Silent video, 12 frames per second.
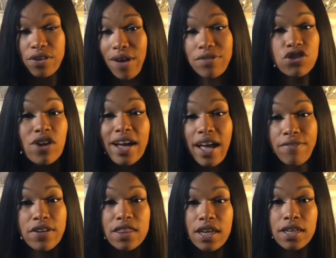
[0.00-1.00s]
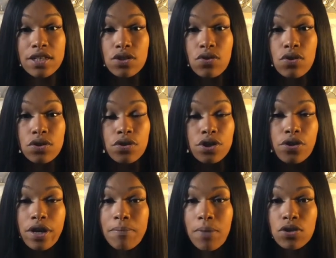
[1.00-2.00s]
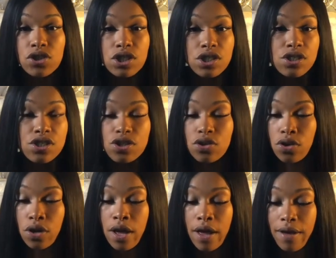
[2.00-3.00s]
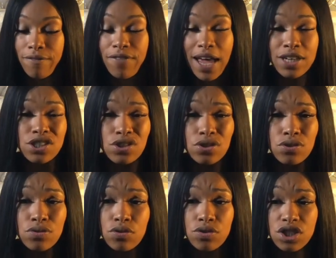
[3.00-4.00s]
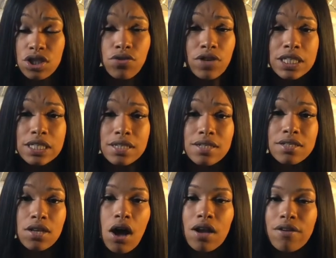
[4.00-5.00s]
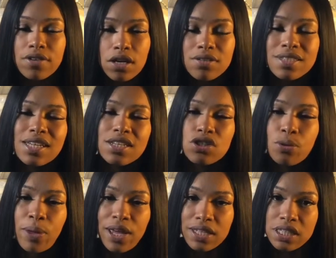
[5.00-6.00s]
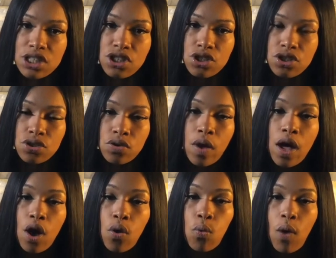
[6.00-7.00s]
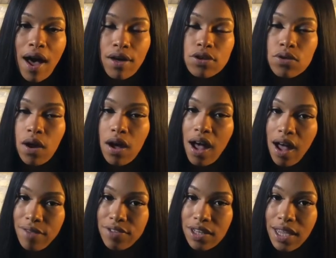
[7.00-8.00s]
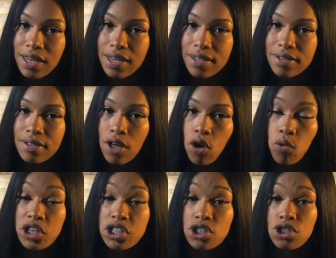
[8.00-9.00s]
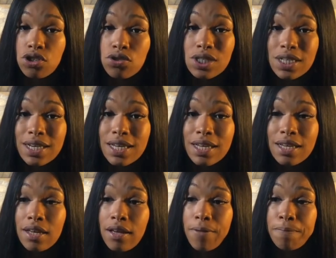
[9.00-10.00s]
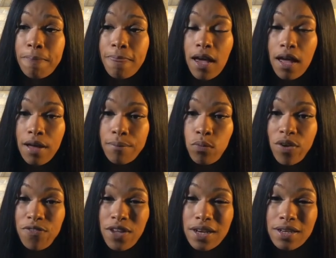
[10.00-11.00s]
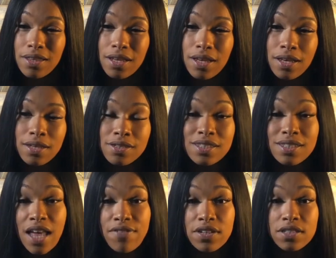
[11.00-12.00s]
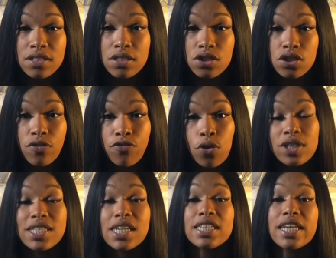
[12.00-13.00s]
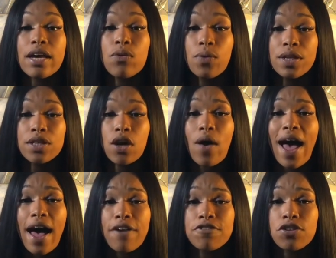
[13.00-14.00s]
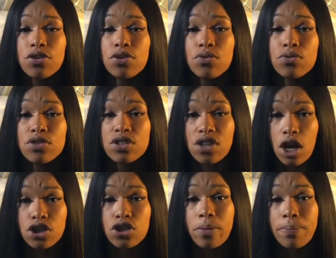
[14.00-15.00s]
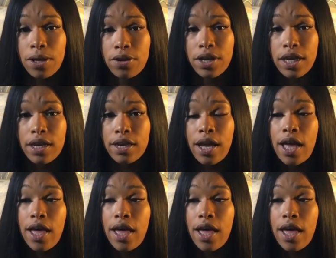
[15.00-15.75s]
have to track everything that's going on, your emotions, your vaginal secretions, all of those things you pay attention to. While you are ovulating, which is usually within the 7 to 14 day window after you start your period,